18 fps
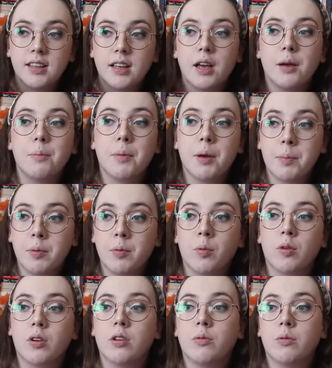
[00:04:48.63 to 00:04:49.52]
And maybe
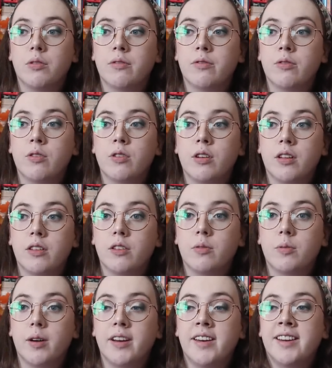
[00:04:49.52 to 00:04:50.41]
we're going for another
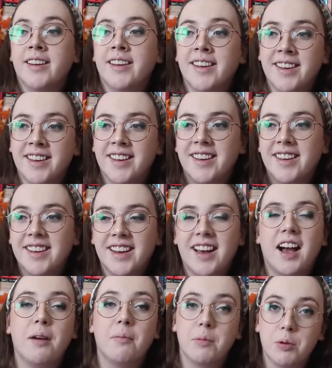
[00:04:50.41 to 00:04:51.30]
one.
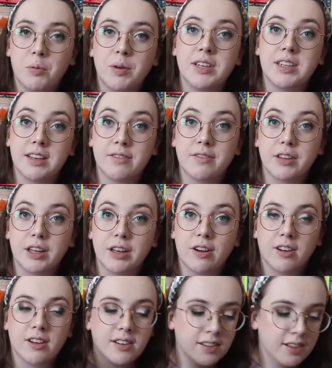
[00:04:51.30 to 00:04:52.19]
I mean, we definitely
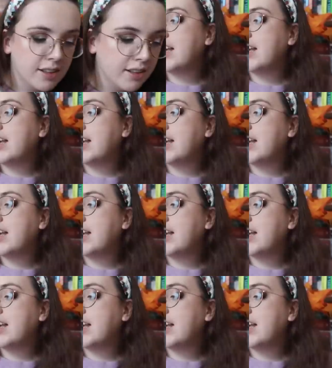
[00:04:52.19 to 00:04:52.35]
are.